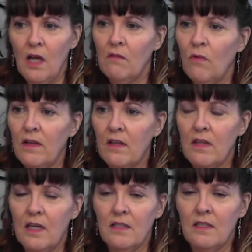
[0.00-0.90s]
one of the
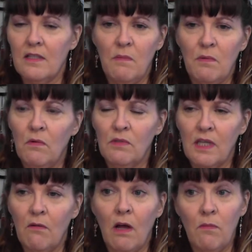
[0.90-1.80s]
things is people
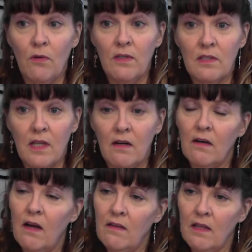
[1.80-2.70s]
will say, well, I wrote this
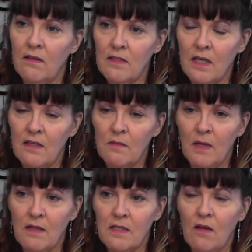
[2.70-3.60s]
letter, and then they'll send it
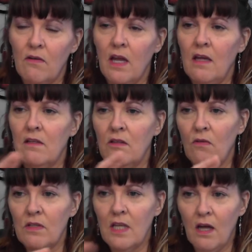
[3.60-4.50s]
to me. I'll say, okay,
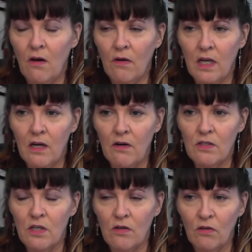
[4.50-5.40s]
notice how here
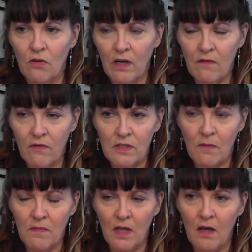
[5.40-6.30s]
is you're looking for
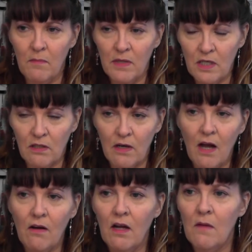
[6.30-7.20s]
some particular
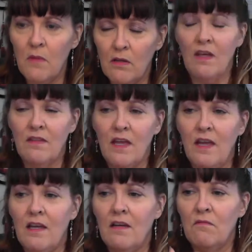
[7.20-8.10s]
outcome, that
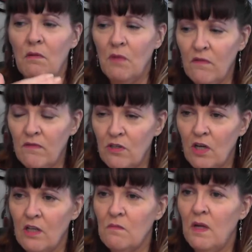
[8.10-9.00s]
they can remove the
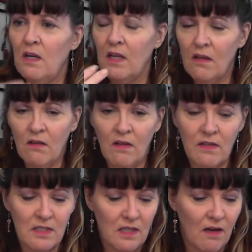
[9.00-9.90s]
judgment and heal all
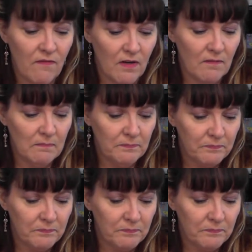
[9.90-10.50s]
this stuff. And